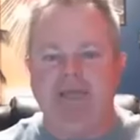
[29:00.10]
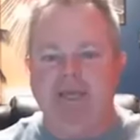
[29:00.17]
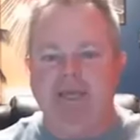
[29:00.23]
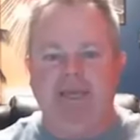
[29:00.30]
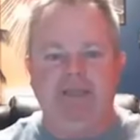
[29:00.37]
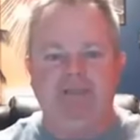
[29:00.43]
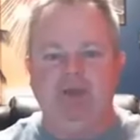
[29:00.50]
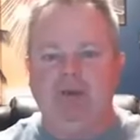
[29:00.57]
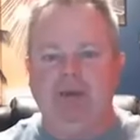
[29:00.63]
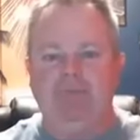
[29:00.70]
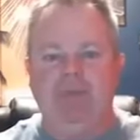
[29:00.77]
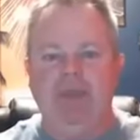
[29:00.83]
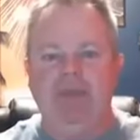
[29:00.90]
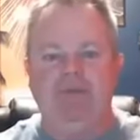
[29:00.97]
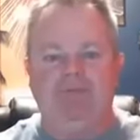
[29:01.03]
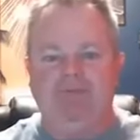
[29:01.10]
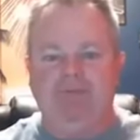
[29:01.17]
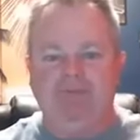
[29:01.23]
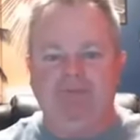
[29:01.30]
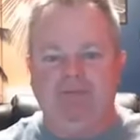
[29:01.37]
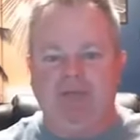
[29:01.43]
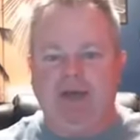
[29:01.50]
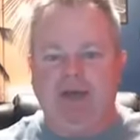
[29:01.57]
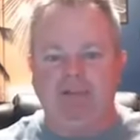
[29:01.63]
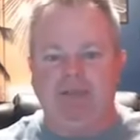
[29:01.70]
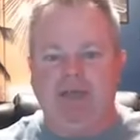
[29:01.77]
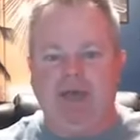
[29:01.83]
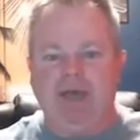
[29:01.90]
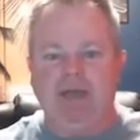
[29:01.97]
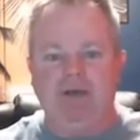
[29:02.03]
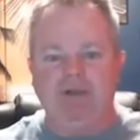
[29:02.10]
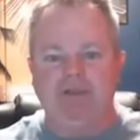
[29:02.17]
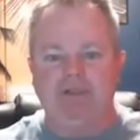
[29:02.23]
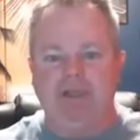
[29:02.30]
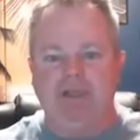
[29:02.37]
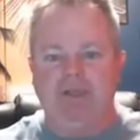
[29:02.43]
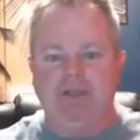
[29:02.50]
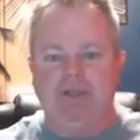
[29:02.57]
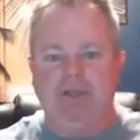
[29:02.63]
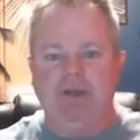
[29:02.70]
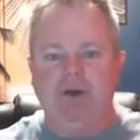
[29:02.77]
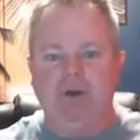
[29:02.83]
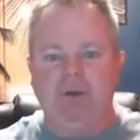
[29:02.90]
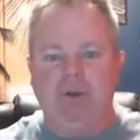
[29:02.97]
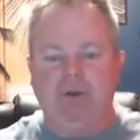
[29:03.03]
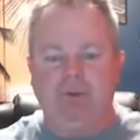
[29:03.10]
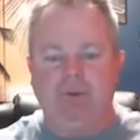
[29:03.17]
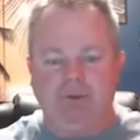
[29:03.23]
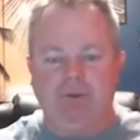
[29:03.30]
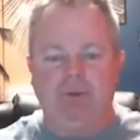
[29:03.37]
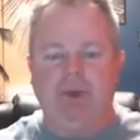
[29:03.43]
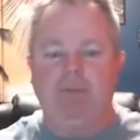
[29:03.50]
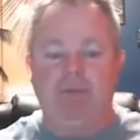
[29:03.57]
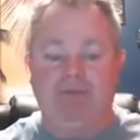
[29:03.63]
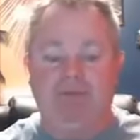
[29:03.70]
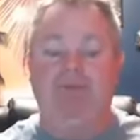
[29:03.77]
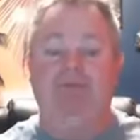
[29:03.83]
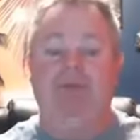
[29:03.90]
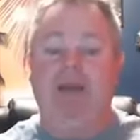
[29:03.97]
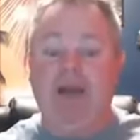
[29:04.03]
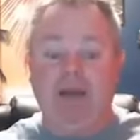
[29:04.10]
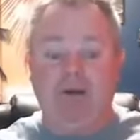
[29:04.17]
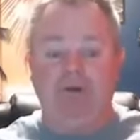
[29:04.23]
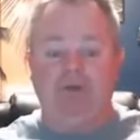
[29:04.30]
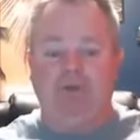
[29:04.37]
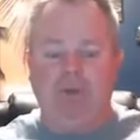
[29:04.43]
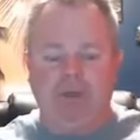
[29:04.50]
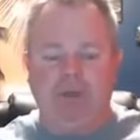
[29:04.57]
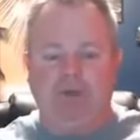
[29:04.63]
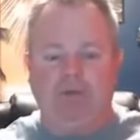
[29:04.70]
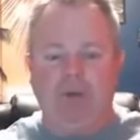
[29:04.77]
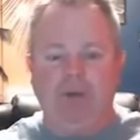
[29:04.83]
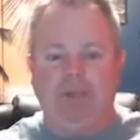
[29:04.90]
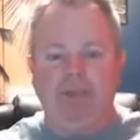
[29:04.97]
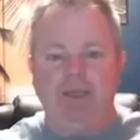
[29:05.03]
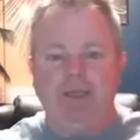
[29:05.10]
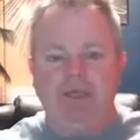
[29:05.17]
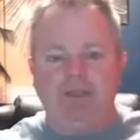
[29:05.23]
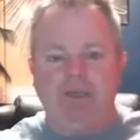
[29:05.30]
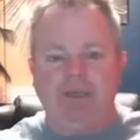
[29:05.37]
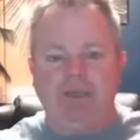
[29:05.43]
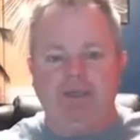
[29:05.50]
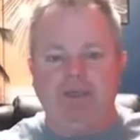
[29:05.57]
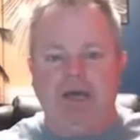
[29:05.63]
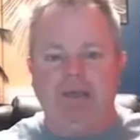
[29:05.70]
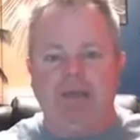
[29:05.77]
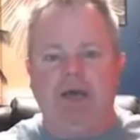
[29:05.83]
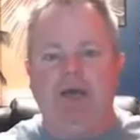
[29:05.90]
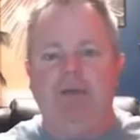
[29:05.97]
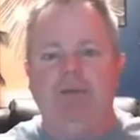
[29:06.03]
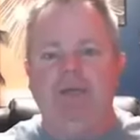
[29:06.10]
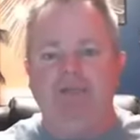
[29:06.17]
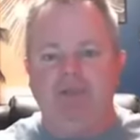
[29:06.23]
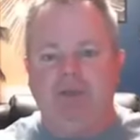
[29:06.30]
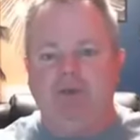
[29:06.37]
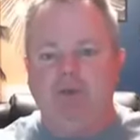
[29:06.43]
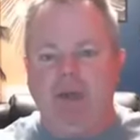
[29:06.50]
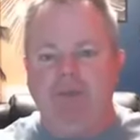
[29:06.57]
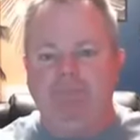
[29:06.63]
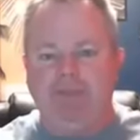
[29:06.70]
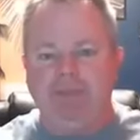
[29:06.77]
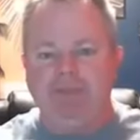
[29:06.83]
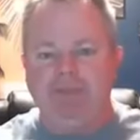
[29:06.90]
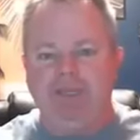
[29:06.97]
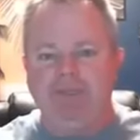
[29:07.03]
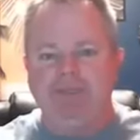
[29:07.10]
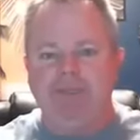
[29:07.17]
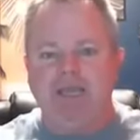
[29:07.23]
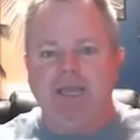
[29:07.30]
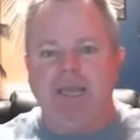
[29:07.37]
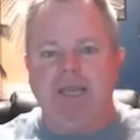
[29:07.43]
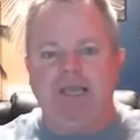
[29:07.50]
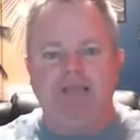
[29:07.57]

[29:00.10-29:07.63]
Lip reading: and it's already made of $50,000 a year, or I mean $50 really quick. So I'm going to tell you, it's a great business.